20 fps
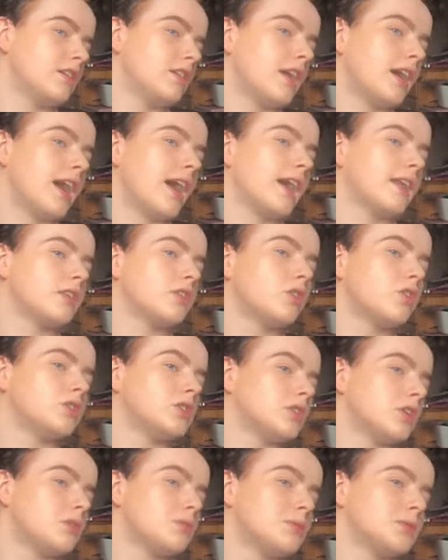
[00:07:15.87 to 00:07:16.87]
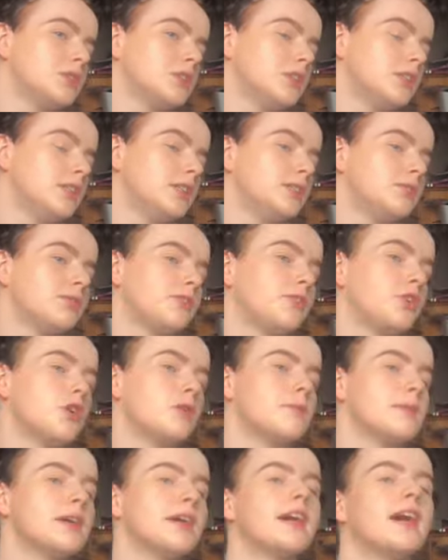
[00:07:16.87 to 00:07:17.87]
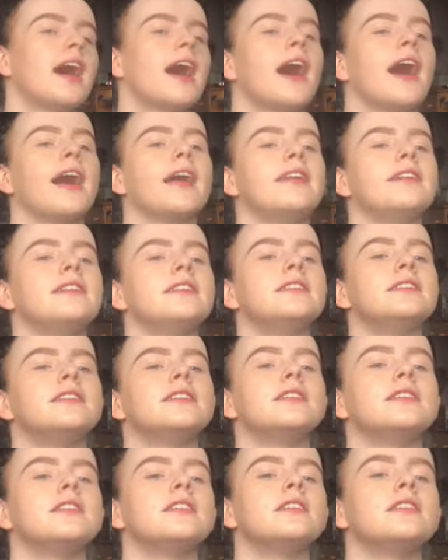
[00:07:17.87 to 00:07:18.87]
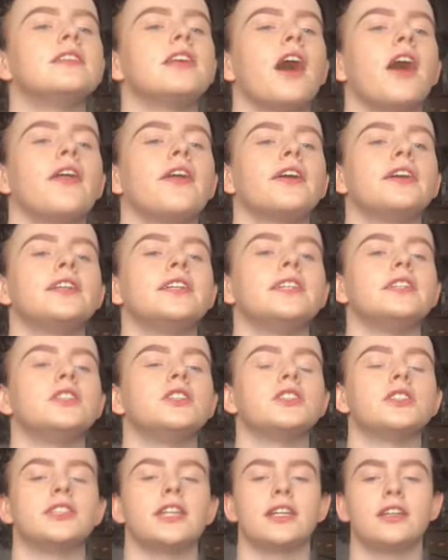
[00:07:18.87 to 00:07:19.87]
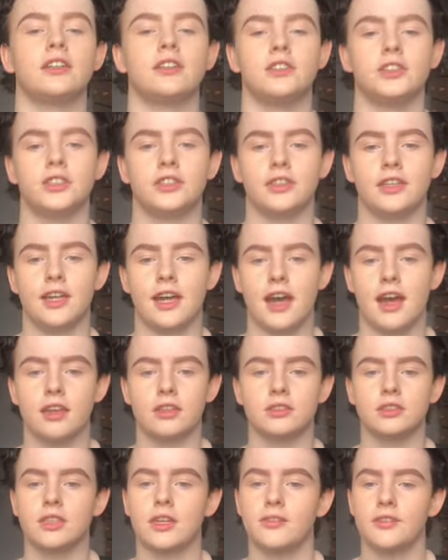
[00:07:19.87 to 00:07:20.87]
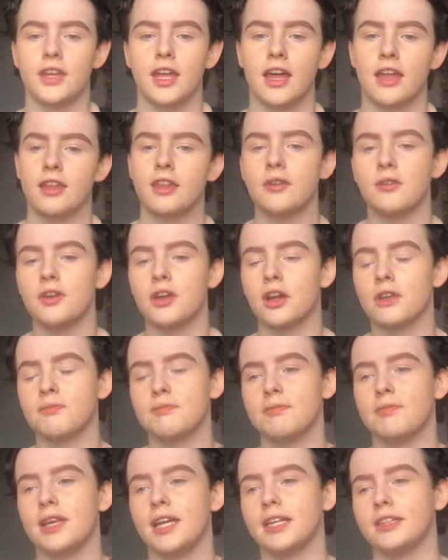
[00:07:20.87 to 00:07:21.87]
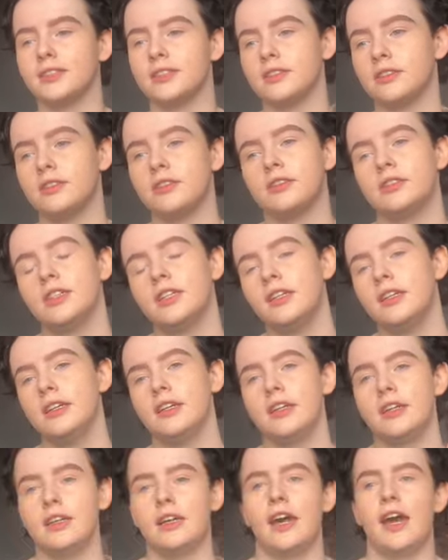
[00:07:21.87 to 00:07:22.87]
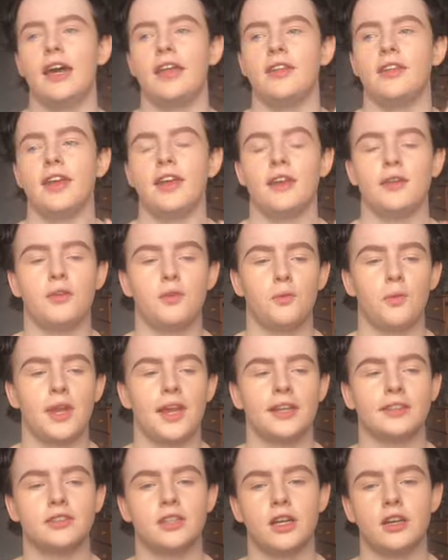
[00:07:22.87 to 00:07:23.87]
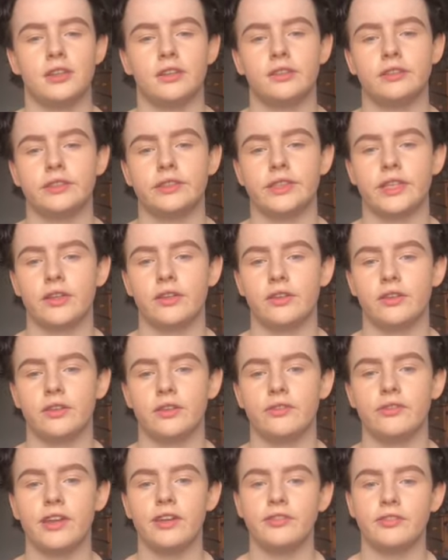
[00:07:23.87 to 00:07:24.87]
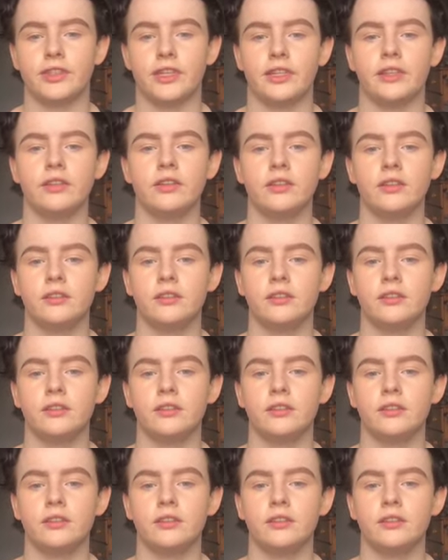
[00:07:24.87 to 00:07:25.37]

I had lots of opportunities with Robert, and the other teachers there, like Julianne and stuff like that, they were amazing. And then when I turned 15,